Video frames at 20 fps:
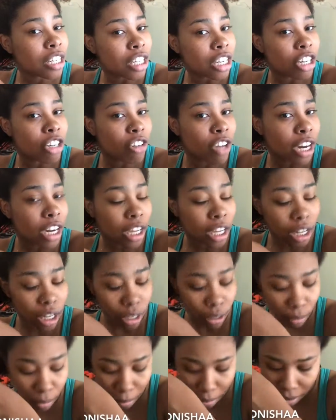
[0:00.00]
and try to
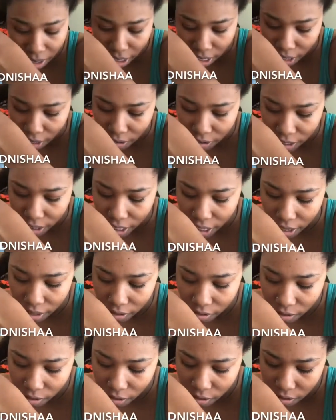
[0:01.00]
clump my hair
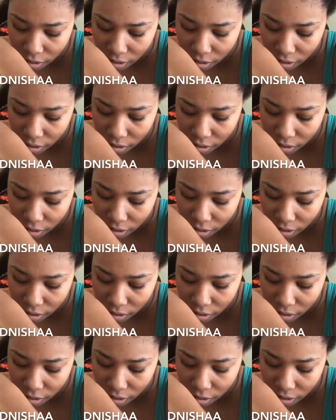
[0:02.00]
together